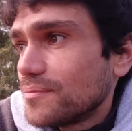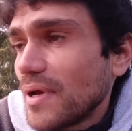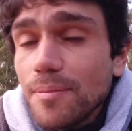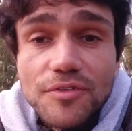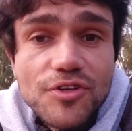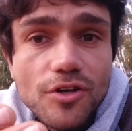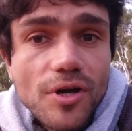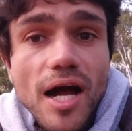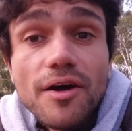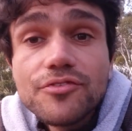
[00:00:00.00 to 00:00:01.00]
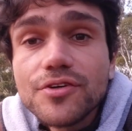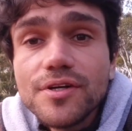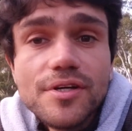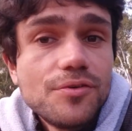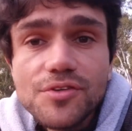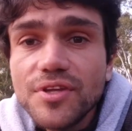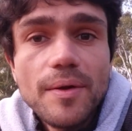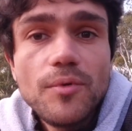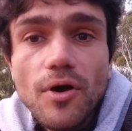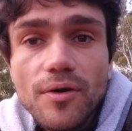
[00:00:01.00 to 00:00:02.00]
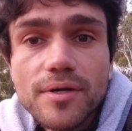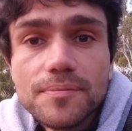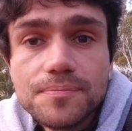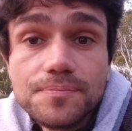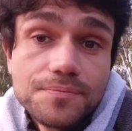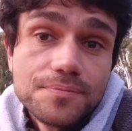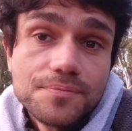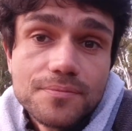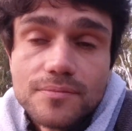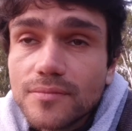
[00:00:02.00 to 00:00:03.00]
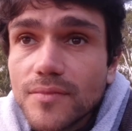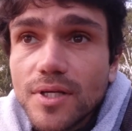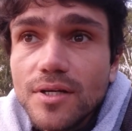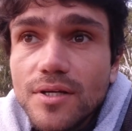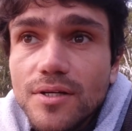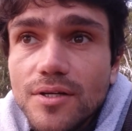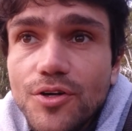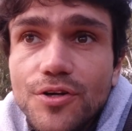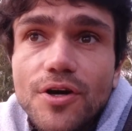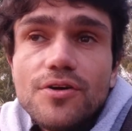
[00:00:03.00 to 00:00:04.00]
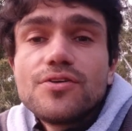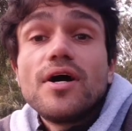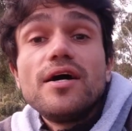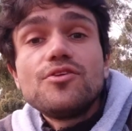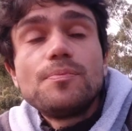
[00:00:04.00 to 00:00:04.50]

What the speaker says: Maybe if you look after it, it will just keep going. Who knows, guys?